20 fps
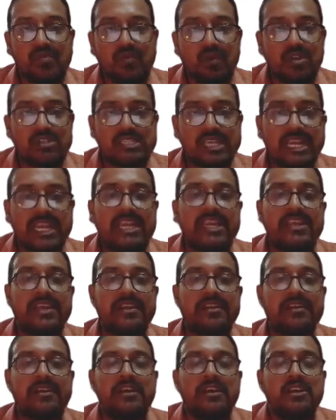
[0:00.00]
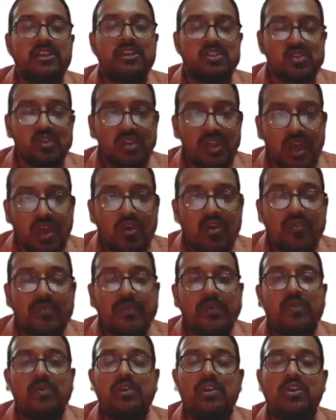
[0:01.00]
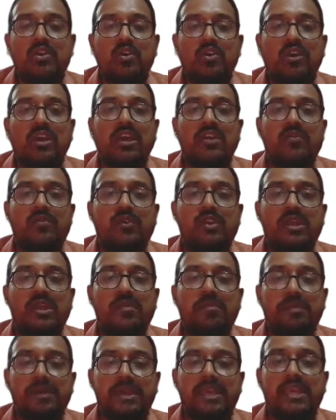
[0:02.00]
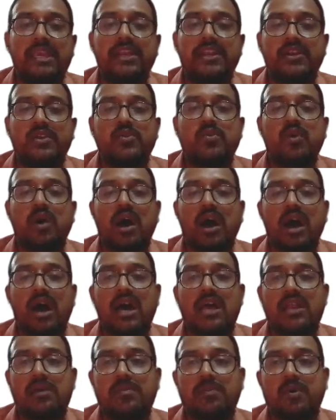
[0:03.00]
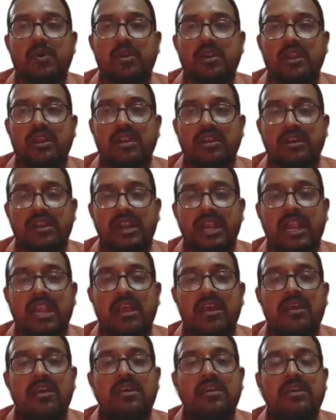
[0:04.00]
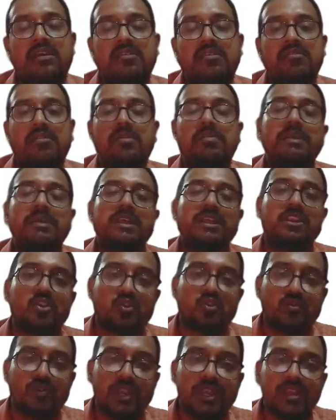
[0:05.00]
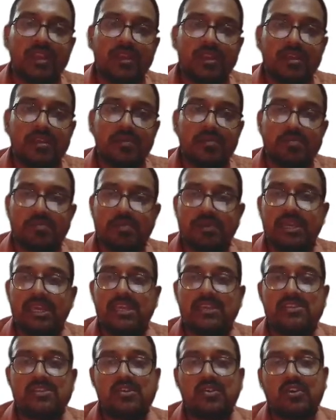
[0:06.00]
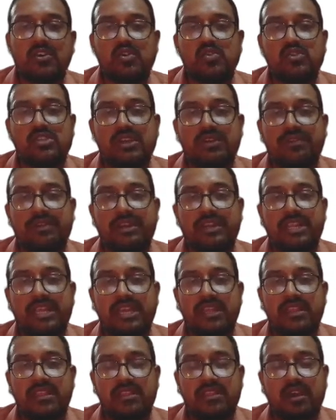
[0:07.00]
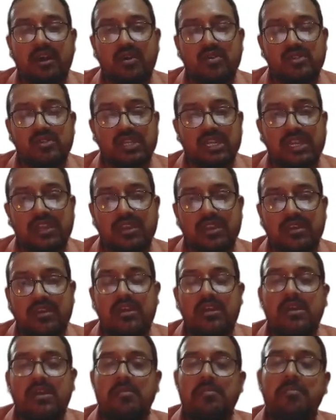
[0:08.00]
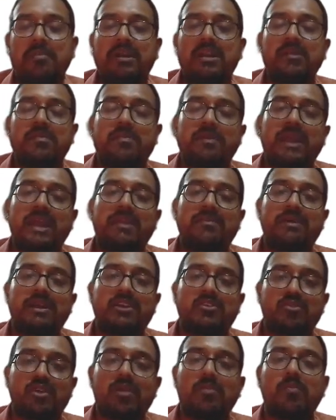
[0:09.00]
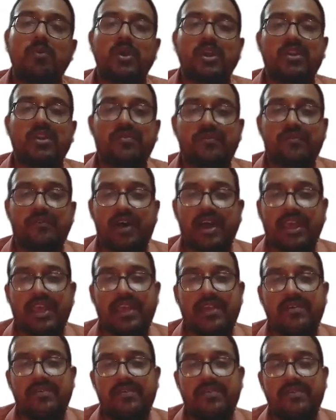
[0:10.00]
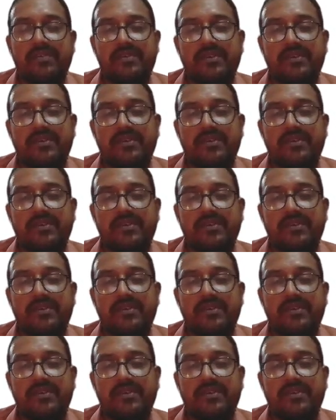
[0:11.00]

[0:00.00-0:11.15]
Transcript: for second year. So now if you will look carefully, P into R upon 100 will be the new one. P is equal to 17,000 multiplied by 12.5